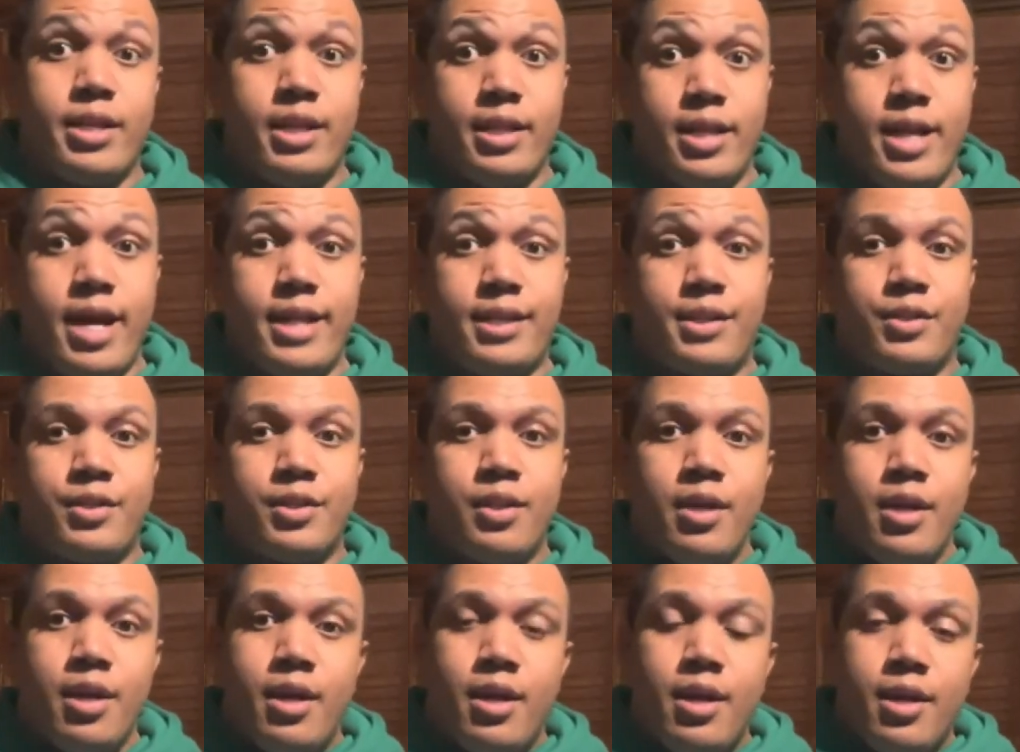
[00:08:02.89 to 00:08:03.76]
And that's,
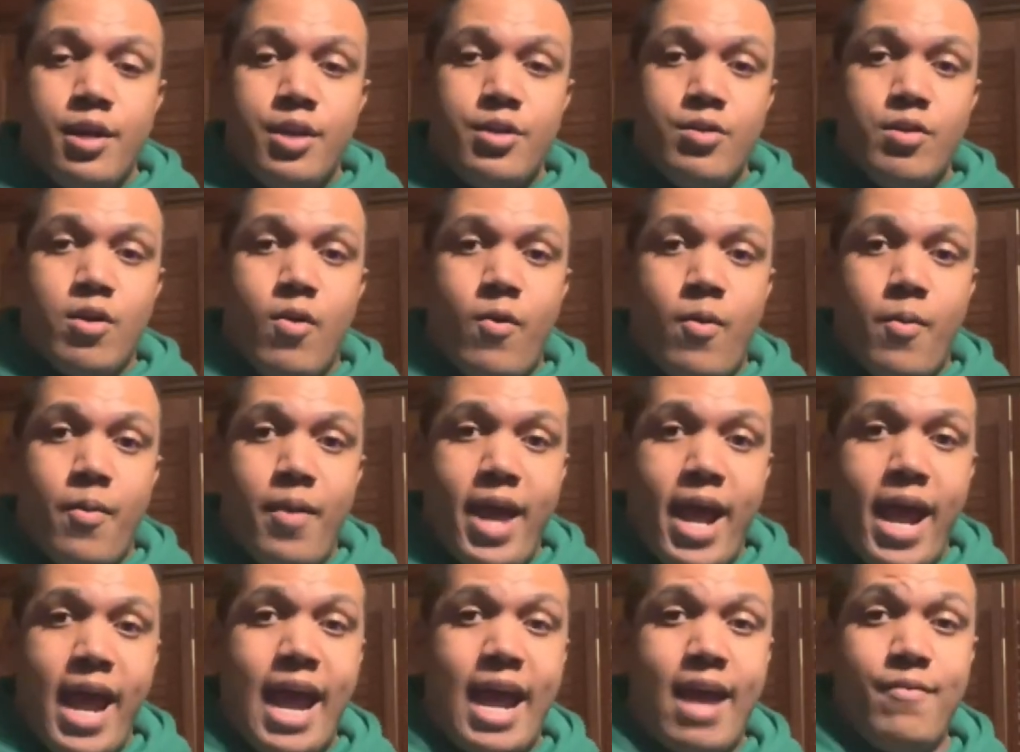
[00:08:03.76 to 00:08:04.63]
you know,
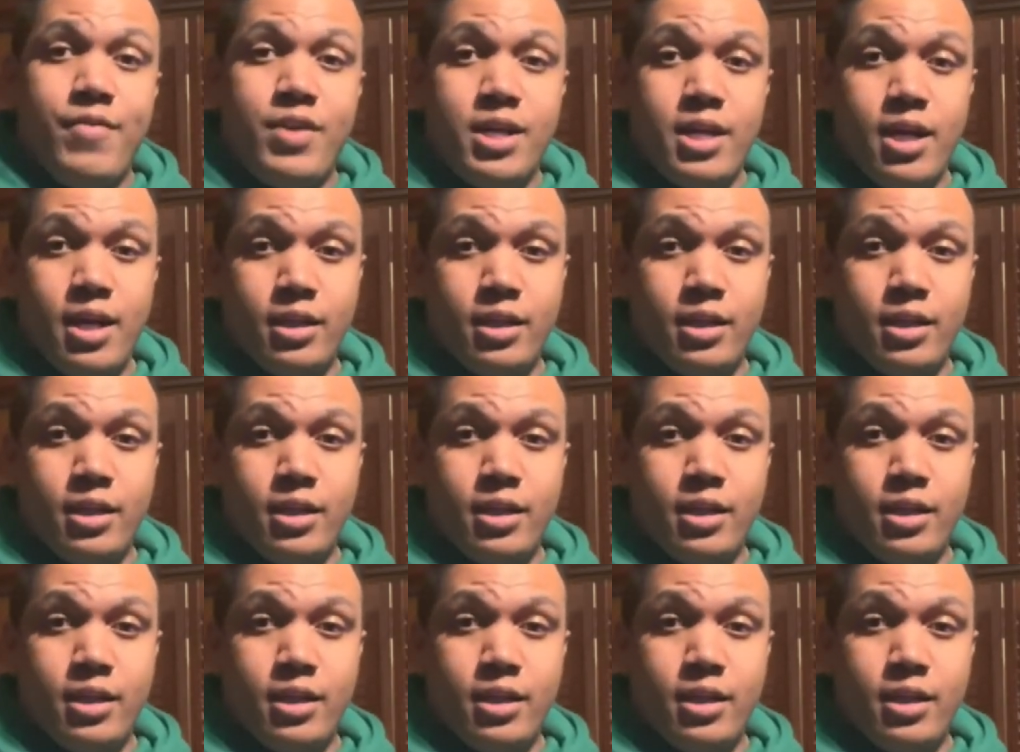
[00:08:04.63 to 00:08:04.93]
having